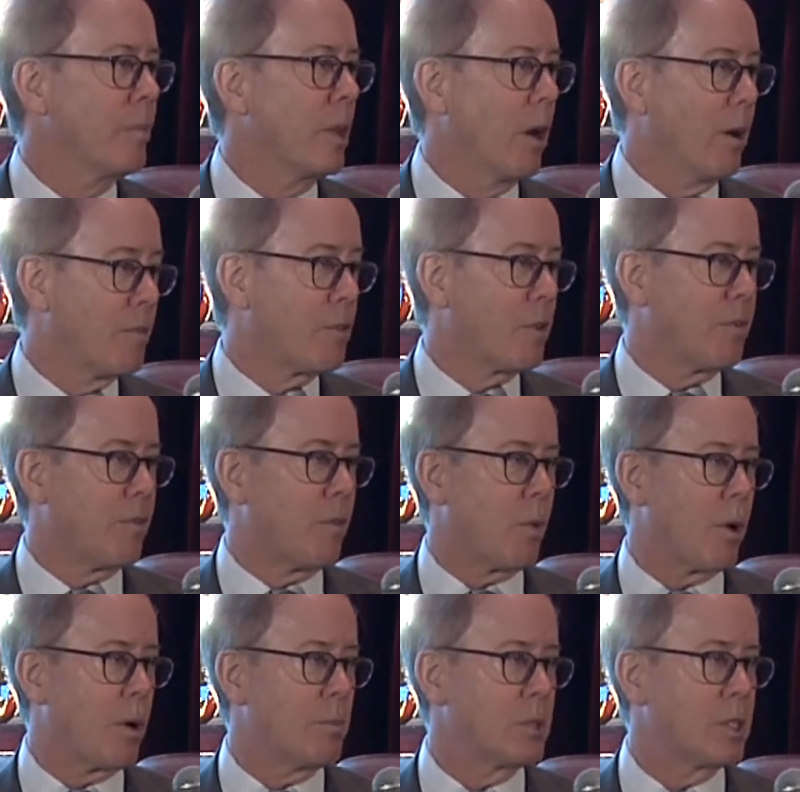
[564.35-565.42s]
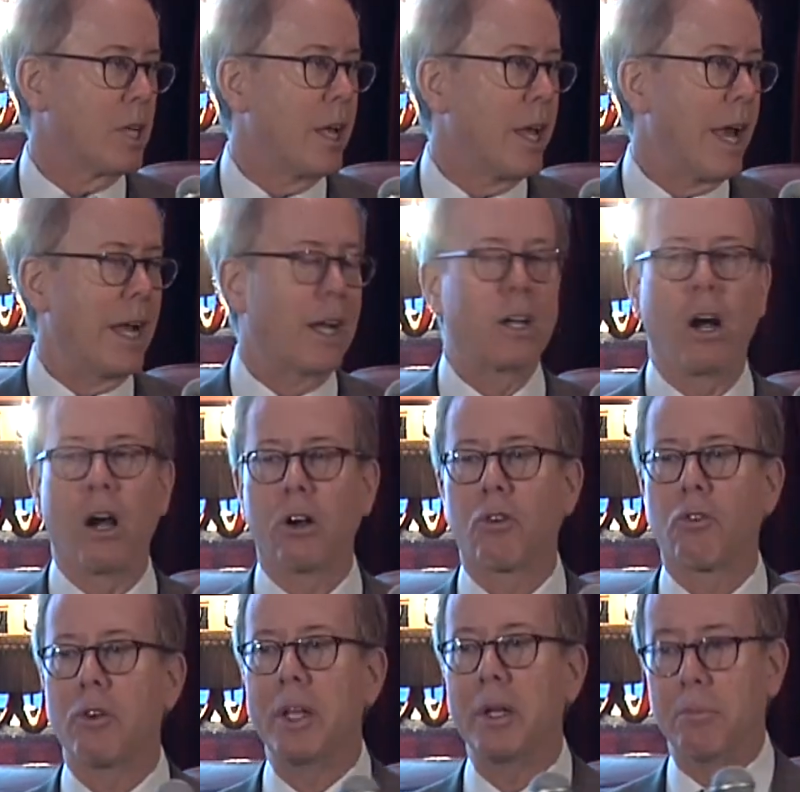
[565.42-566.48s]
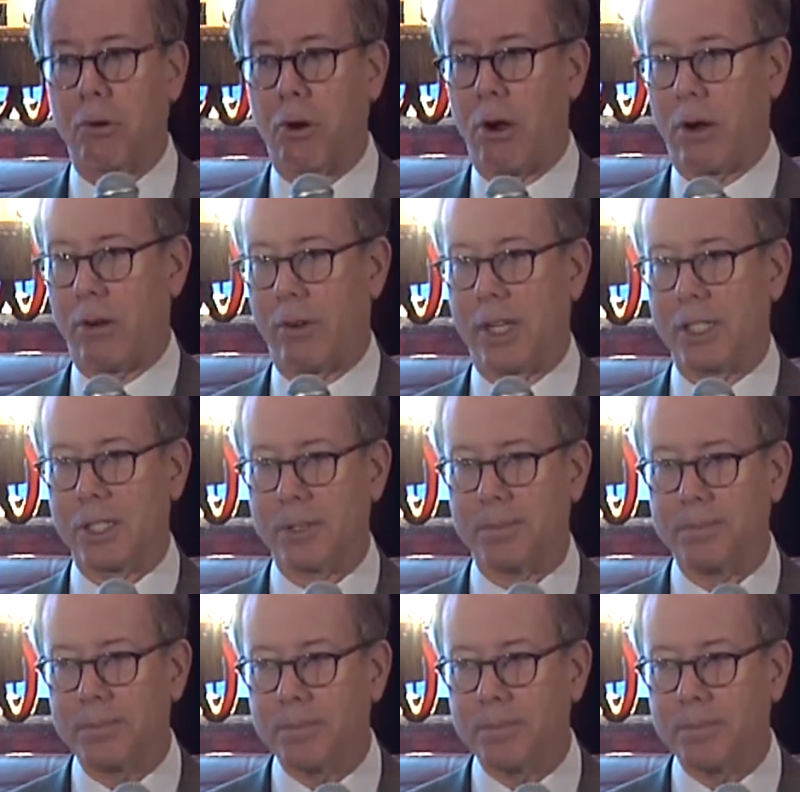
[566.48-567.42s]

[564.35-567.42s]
of reforms and concrete progress.